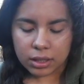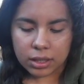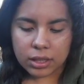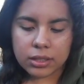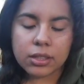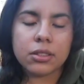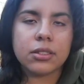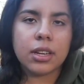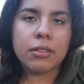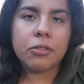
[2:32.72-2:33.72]
And it's also
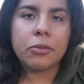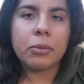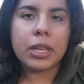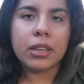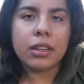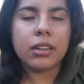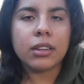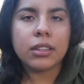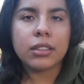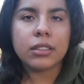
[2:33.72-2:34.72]
time for me
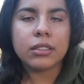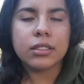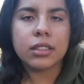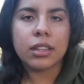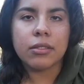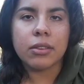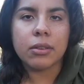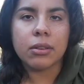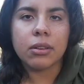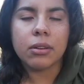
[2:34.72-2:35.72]
to leave you.